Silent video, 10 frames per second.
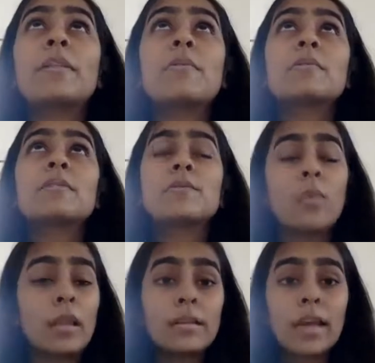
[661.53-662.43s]
there was this
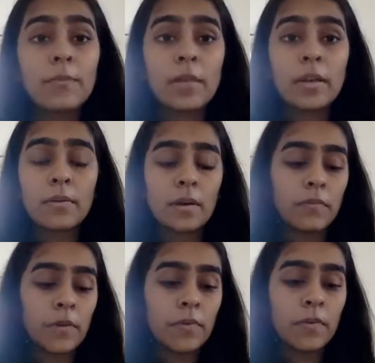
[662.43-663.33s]
one time
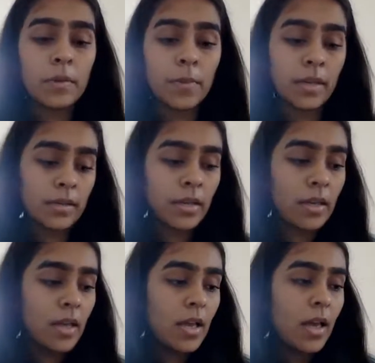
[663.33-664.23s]
when we were debating,
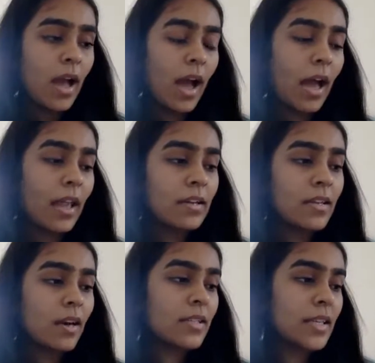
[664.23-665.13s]
and
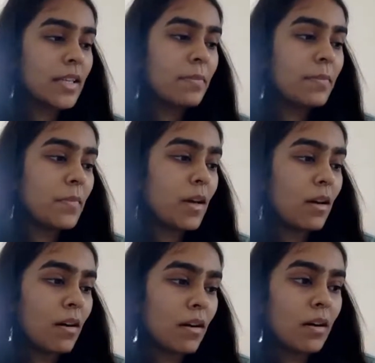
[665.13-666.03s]
a team,
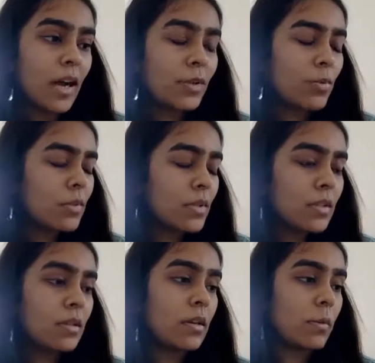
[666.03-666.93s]
I don't
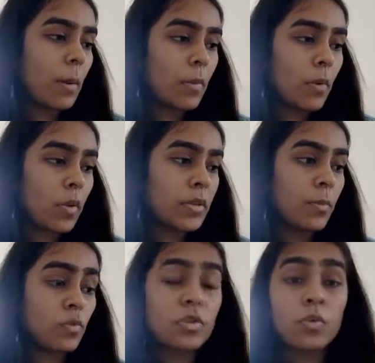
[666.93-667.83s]
remember what the
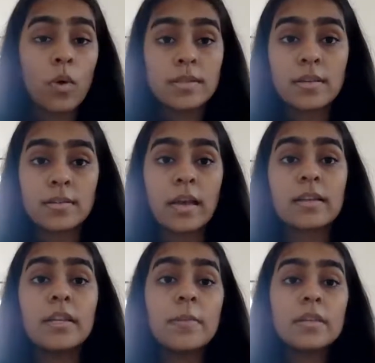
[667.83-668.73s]
motion was
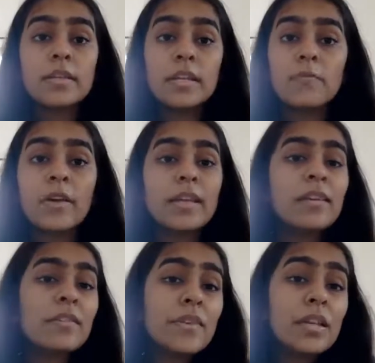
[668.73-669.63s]
exactly, but the team very
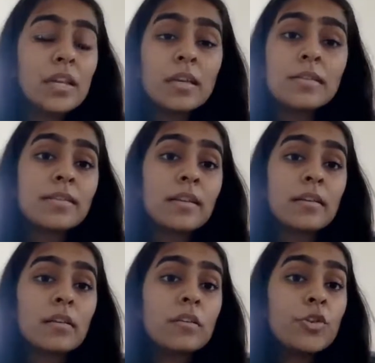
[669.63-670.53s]
conveniently set
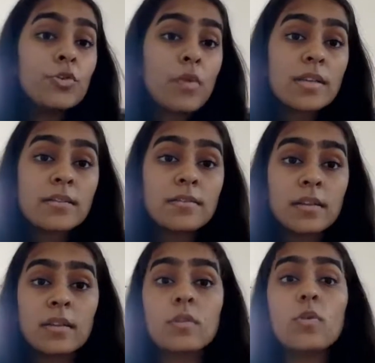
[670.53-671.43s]
it in the US and
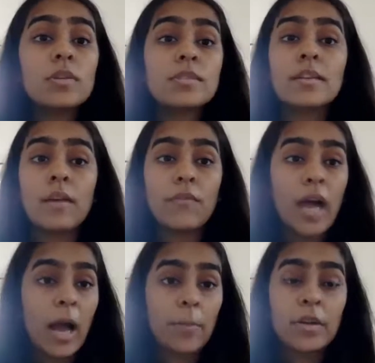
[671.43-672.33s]
said that, oh, this can never
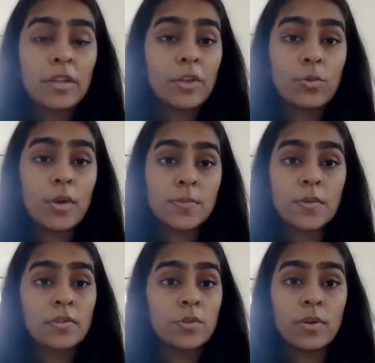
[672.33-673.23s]
happen in the US
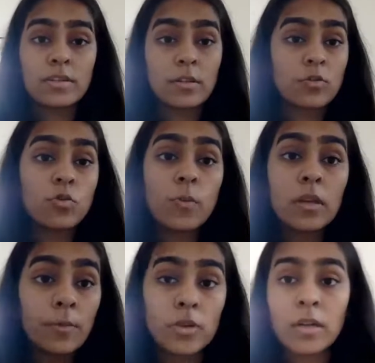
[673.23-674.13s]
because US is a super
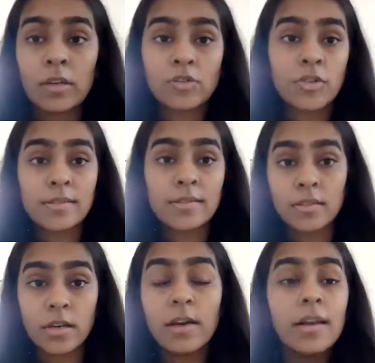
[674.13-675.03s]
liberal country,
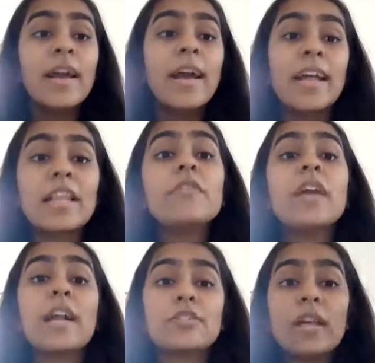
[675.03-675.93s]
etc. And then we
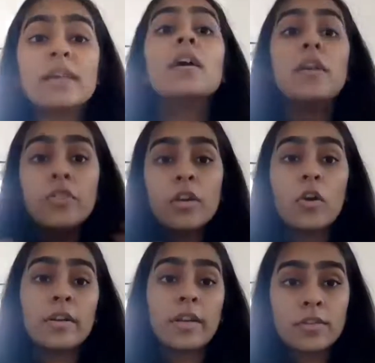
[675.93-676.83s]
had to like
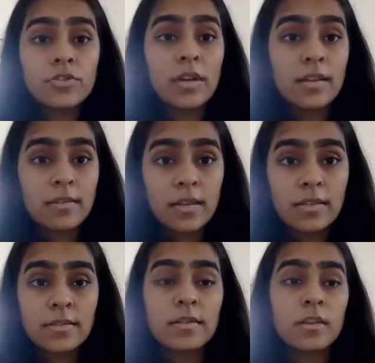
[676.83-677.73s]
recontextualize it and
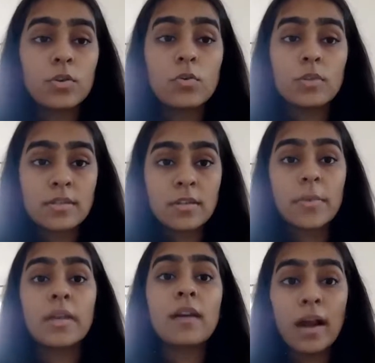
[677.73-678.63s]
say that no, this
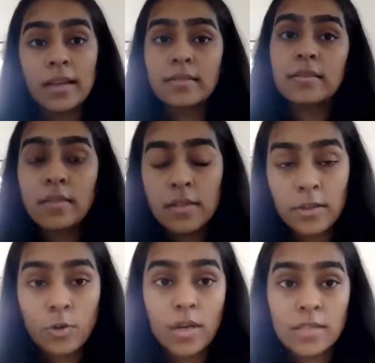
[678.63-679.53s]
debate can't exist in
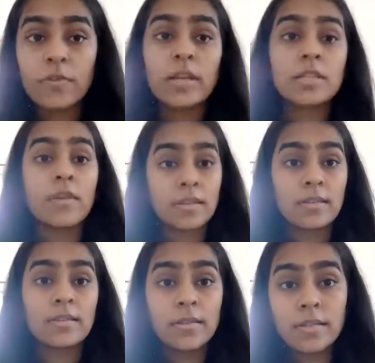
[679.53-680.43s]
the US for
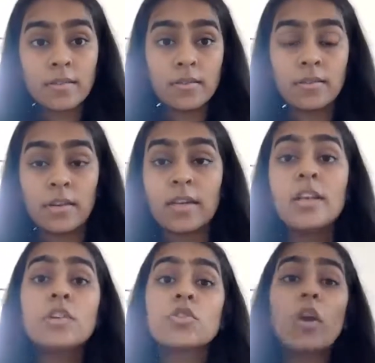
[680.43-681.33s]
XYZ reasons, right?
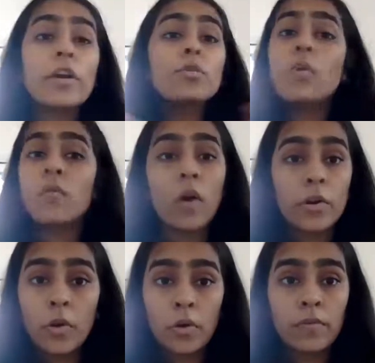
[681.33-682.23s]
So in order to
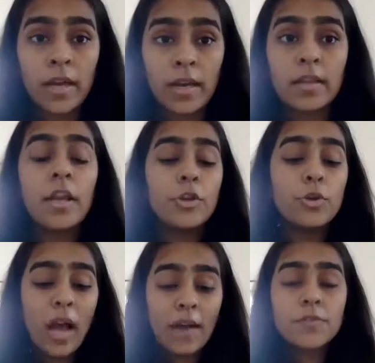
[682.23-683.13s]
avoid all of that, you
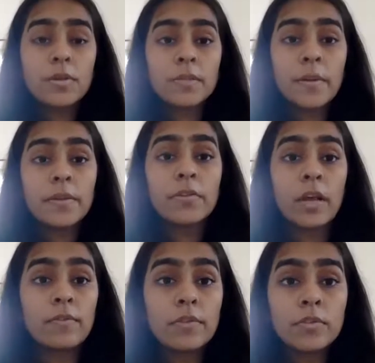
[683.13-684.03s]
have to explain the
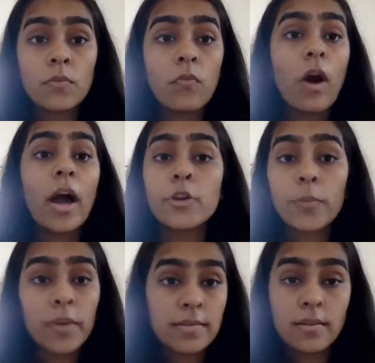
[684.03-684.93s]
relevance of why you're
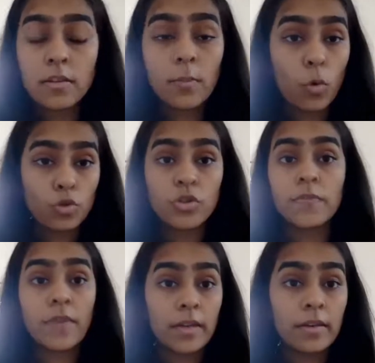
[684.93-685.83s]
placing the
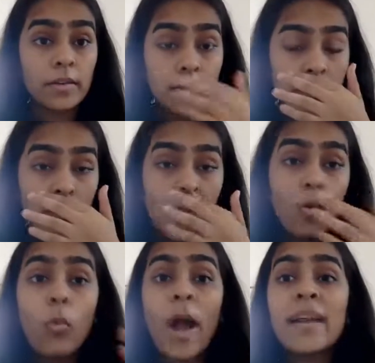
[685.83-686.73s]
motion where it is,
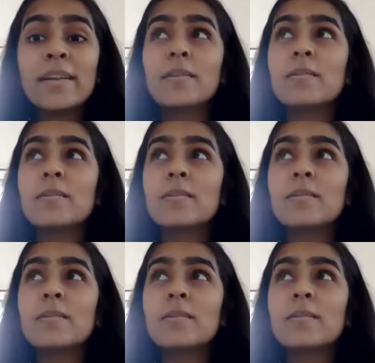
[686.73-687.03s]
why